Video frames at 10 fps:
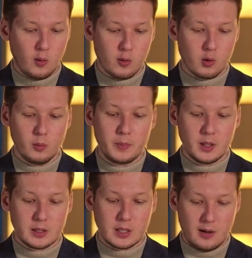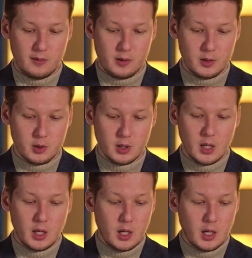overall build coverage,
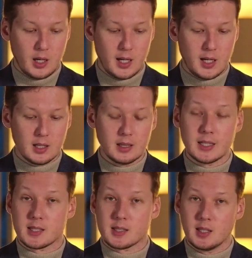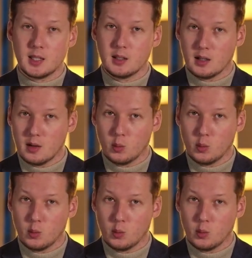and let's see